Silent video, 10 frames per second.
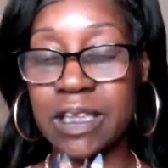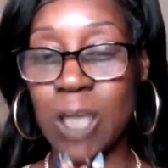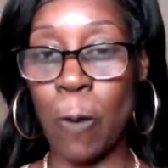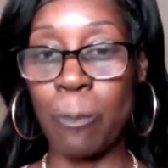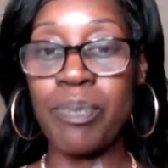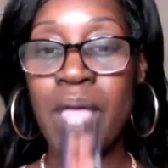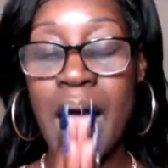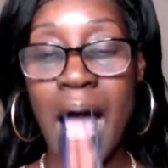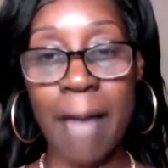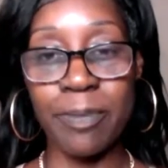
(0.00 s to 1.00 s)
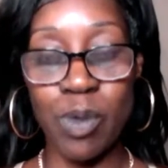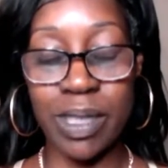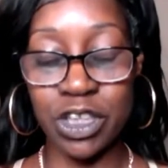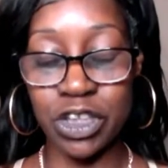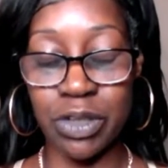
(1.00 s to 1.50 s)
So, I'm
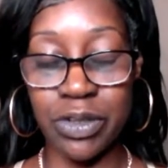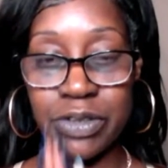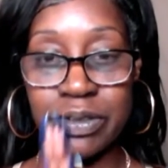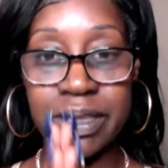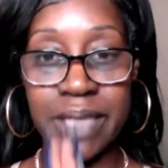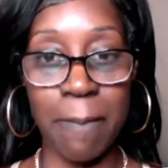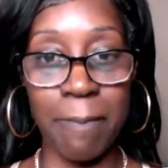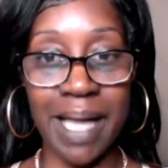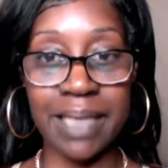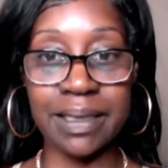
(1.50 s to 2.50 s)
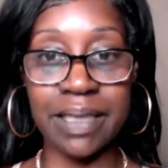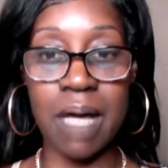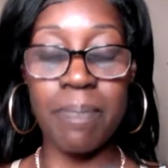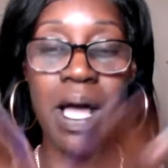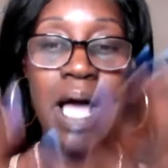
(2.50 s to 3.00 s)
going to show you step by
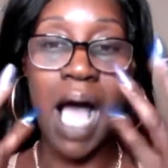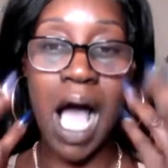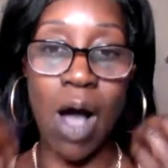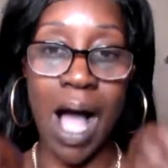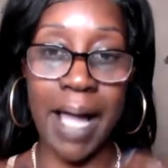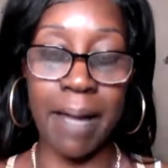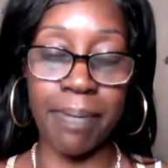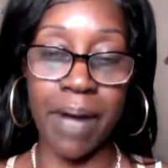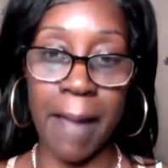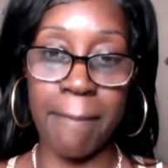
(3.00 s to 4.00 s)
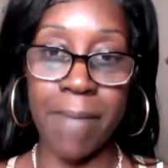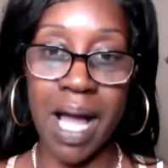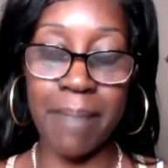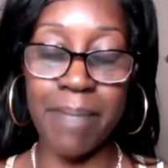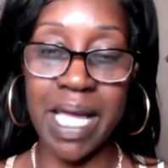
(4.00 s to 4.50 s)
step how I apply
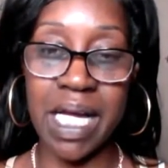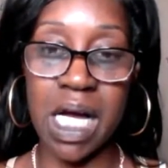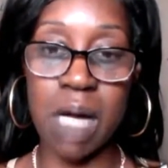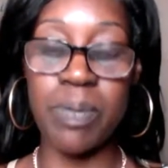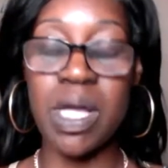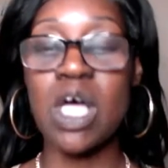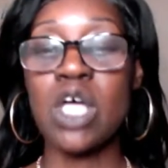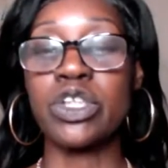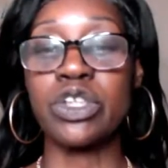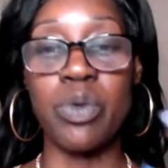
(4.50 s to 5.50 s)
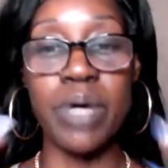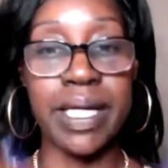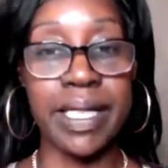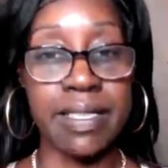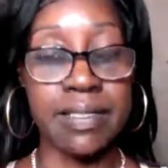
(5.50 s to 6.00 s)
my makeup so
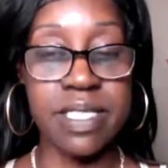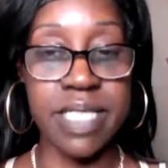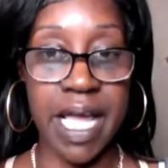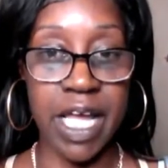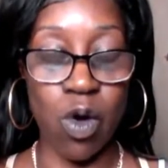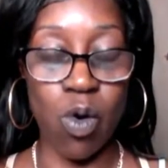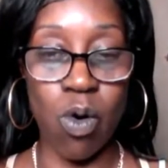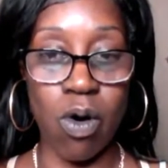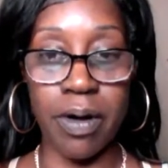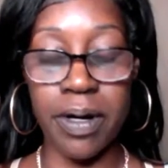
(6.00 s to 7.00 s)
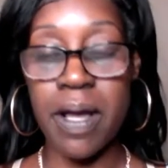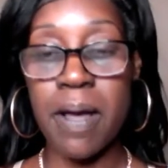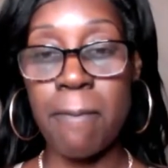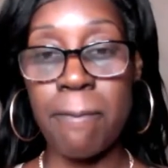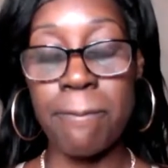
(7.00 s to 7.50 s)
it can stay on.
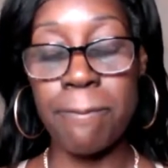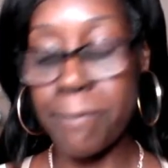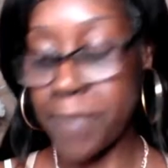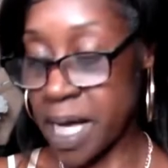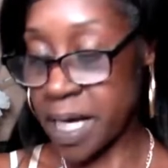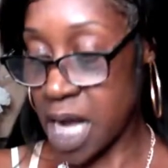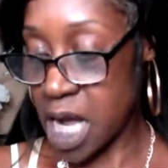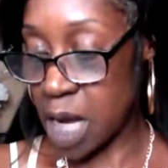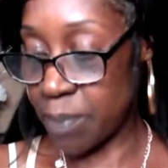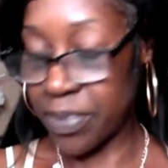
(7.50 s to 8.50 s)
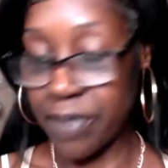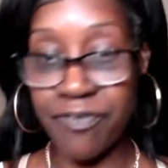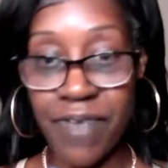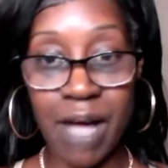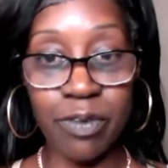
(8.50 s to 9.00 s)
But um,
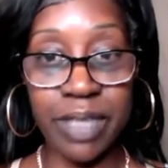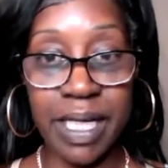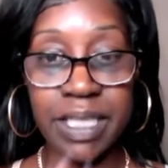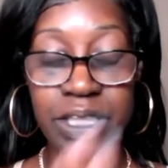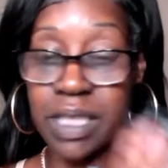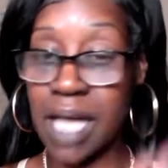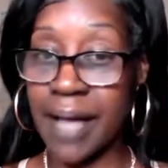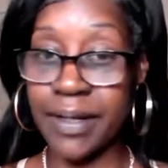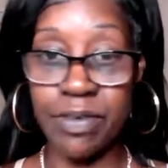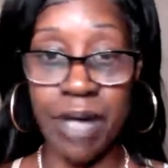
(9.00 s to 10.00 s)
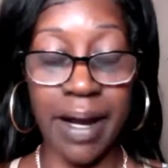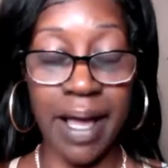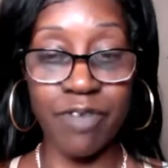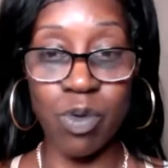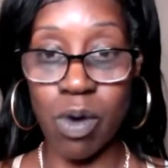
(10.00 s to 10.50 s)
the foundation, I do
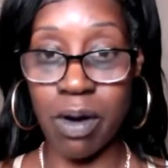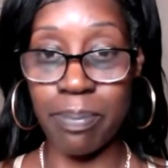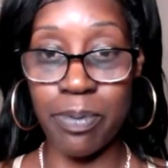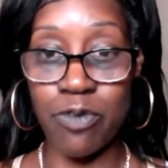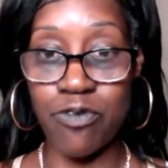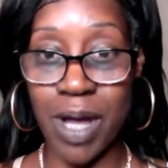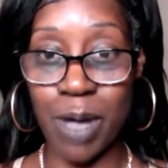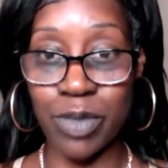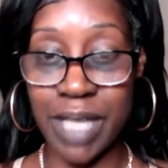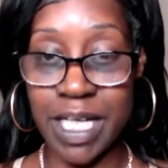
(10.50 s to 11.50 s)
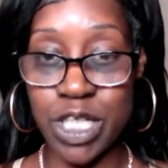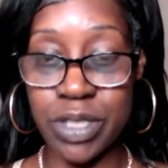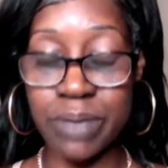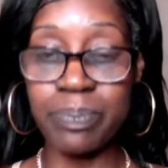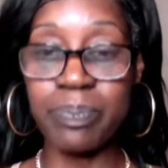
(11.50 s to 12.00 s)
not have a waterproof
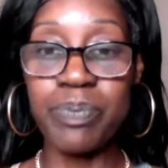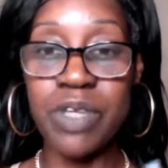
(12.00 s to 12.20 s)
foundation.